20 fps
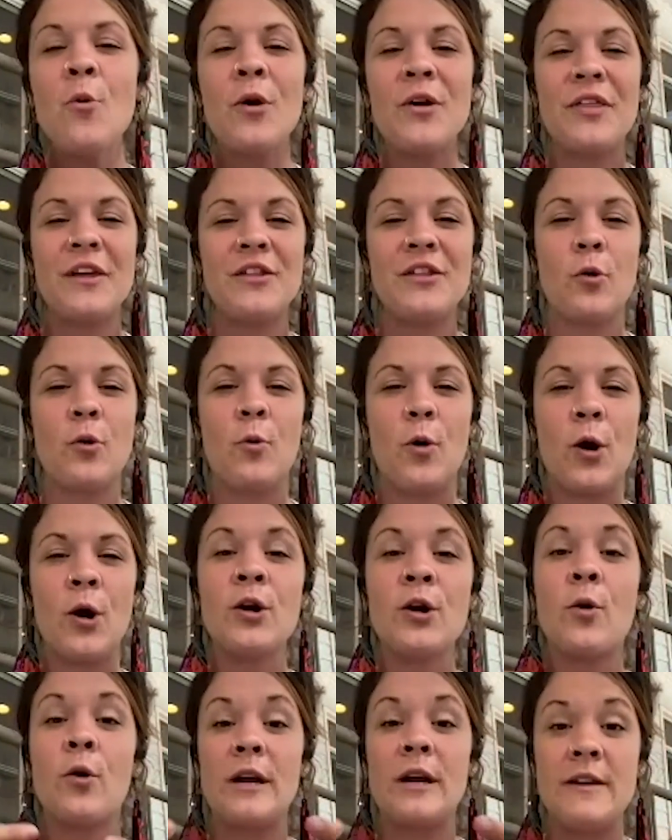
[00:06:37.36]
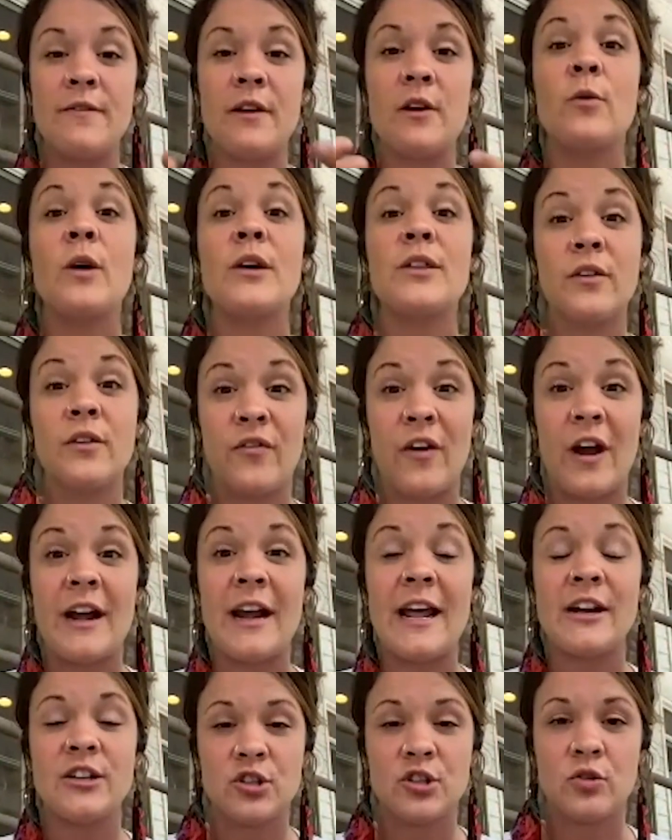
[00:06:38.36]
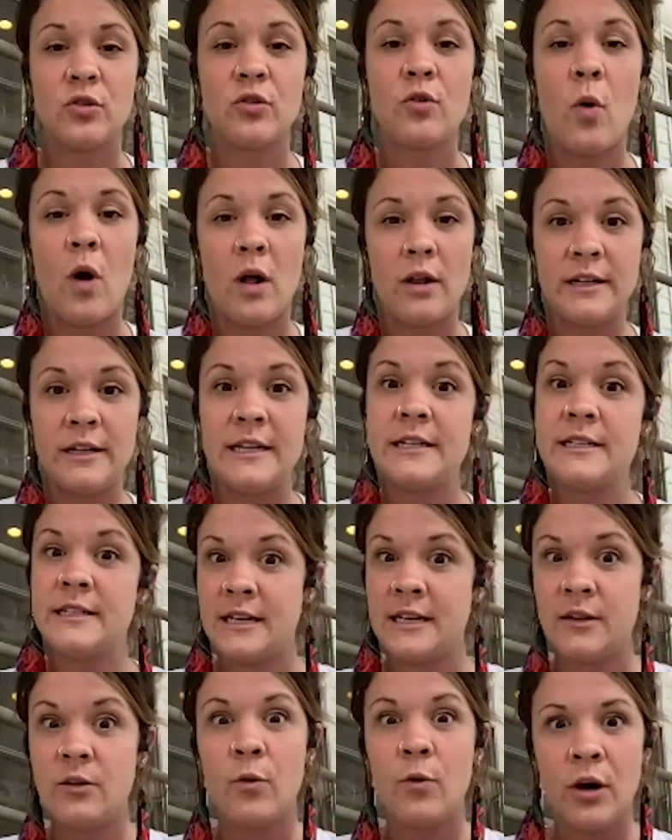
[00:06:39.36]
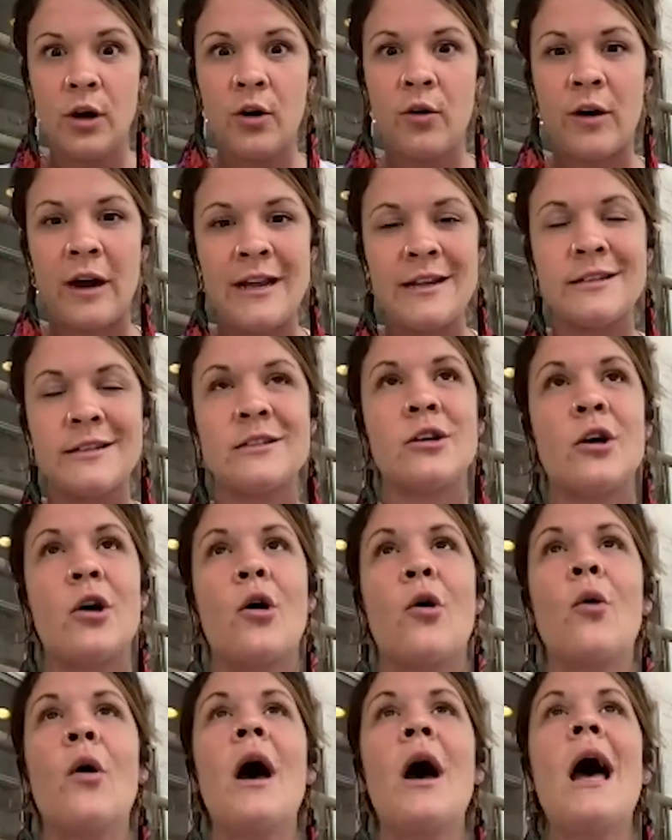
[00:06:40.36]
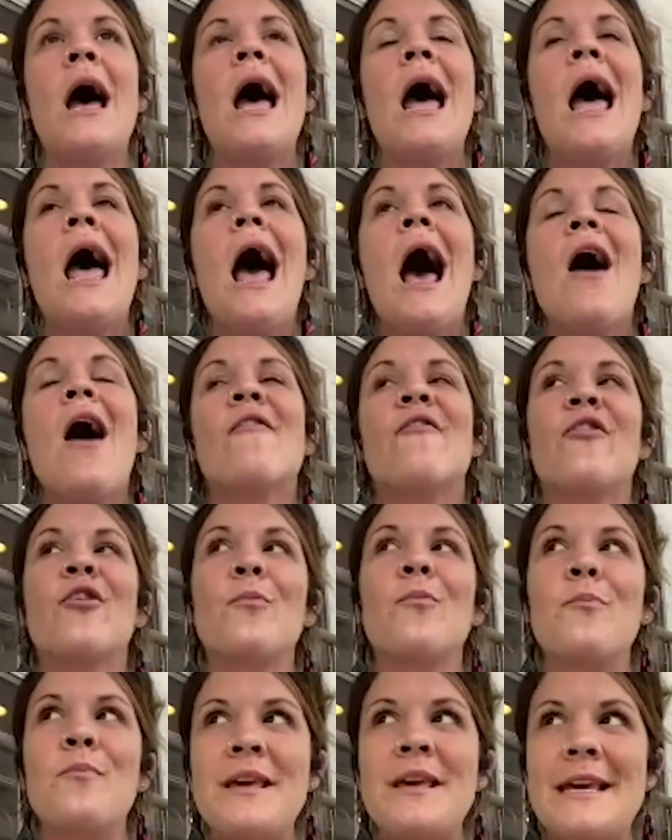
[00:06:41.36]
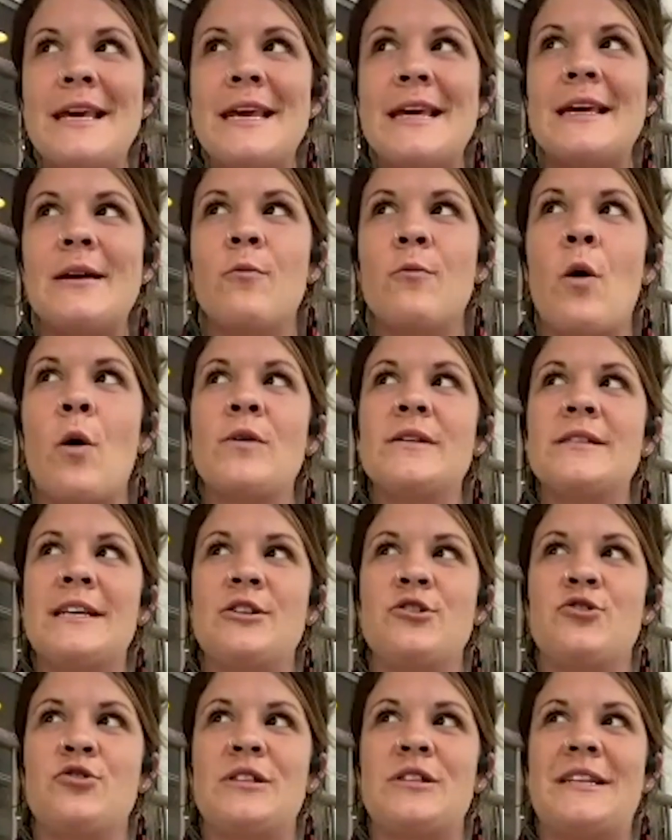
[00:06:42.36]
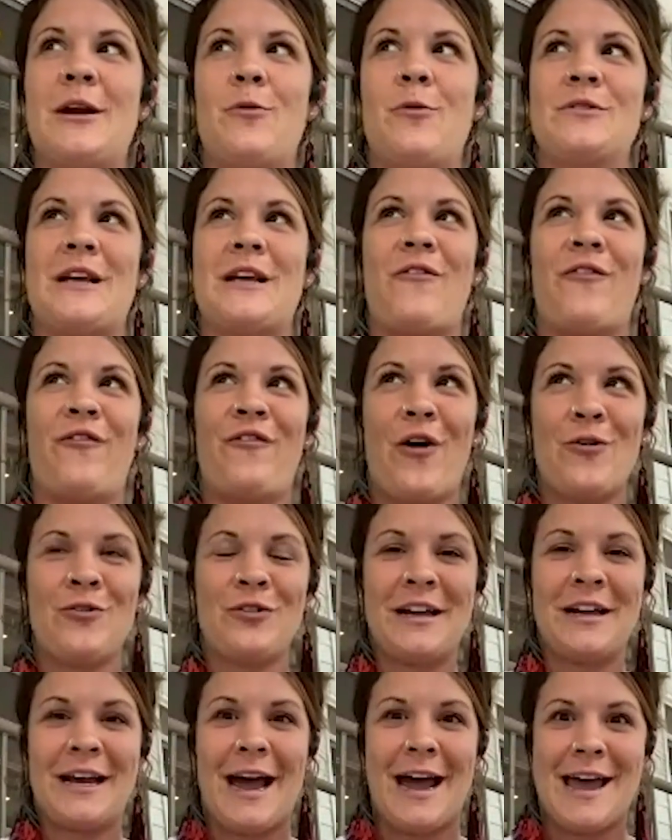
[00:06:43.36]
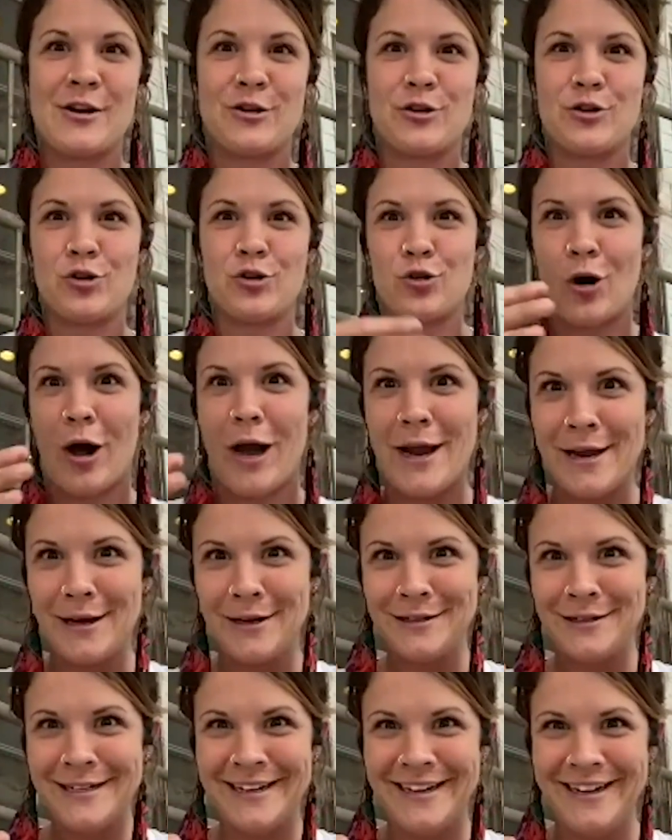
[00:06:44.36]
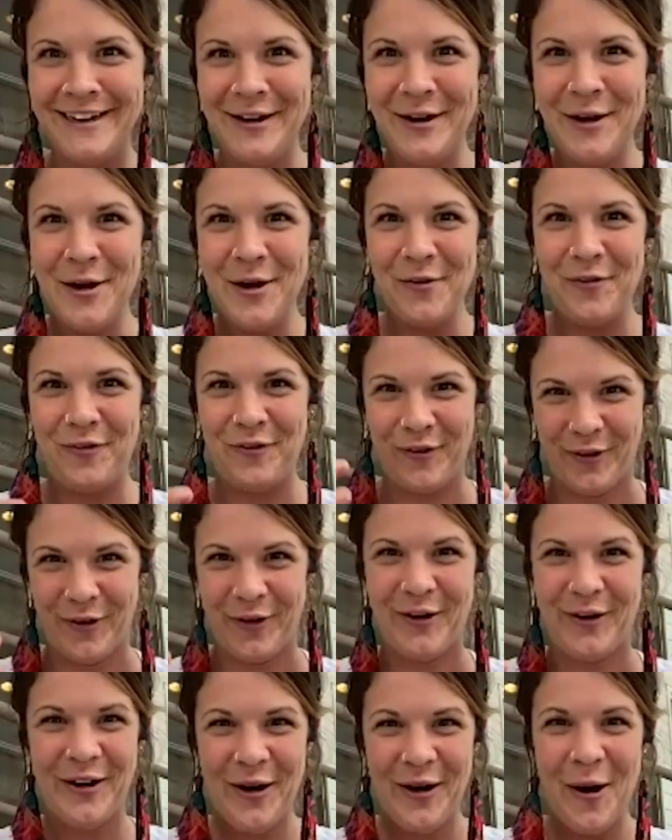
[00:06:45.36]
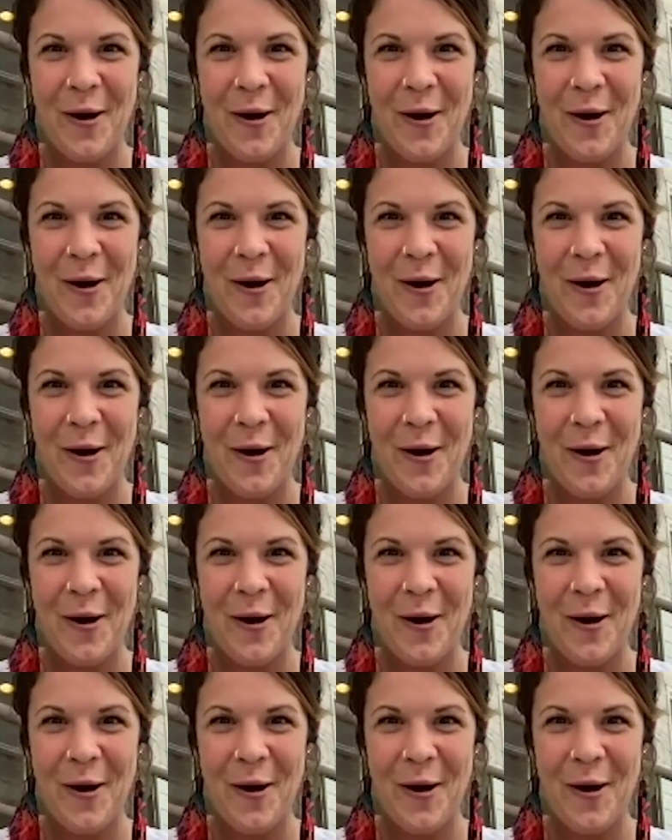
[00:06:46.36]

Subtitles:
within the work, or even with the financial qualities in the work, right? So for me, what was interesting was I felt like I had trained for